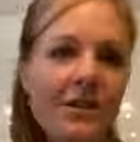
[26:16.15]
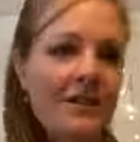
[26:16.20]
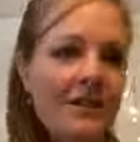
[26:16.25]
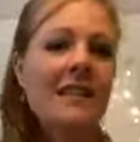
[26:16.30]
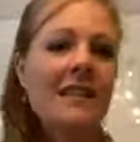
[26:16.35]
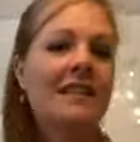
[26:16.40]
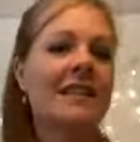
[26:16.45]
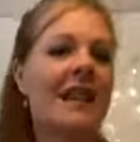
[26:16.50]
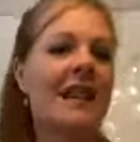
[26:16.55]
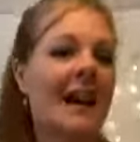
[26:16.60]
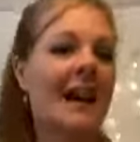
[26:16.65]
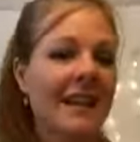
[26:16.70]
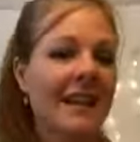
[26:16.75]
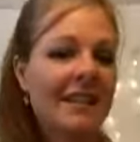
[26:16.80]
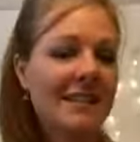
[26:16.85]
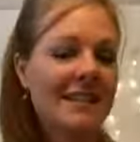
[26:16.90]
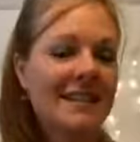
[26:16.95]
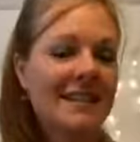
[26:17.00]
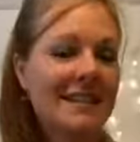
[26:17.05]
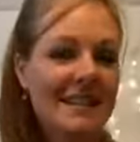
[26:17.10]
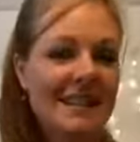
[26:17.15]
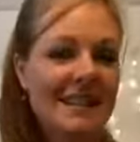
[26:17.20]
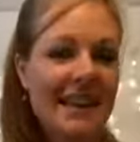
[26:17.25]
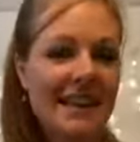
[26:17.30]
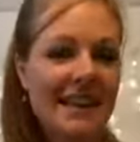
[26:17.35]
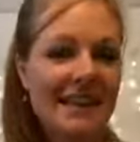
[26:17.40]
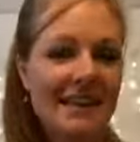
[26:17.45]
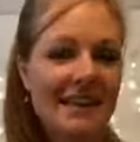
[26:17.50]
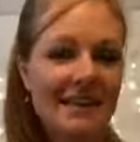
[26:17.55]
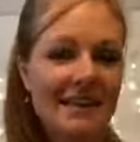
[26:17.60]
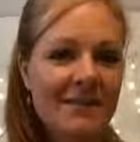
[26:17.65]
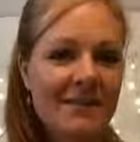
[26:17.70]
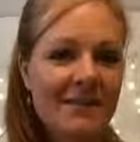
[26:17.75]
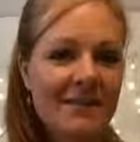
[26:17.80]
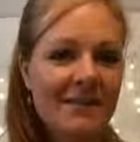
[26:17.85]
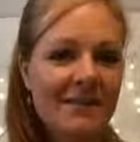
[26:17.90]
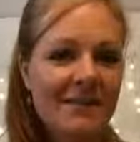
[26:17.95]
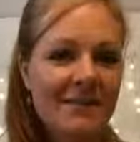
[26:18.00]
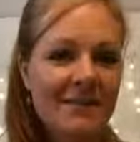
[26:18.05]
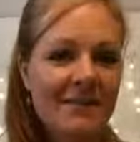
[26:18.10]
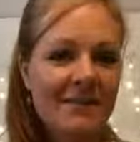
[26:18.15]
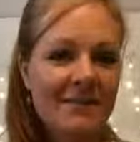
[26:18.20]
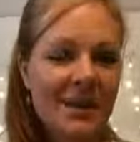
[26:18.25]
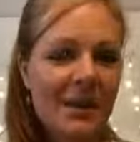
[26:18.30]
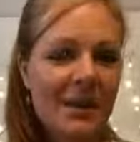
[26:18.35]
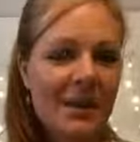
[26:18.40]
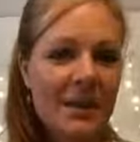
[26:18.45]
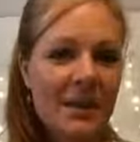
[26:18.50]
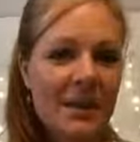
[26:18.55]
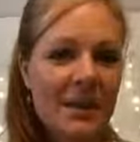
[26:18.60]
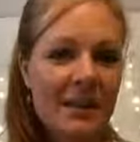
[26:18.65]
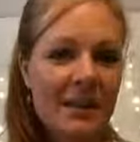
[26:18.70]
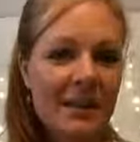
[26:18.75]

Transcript: Does that ring a bell or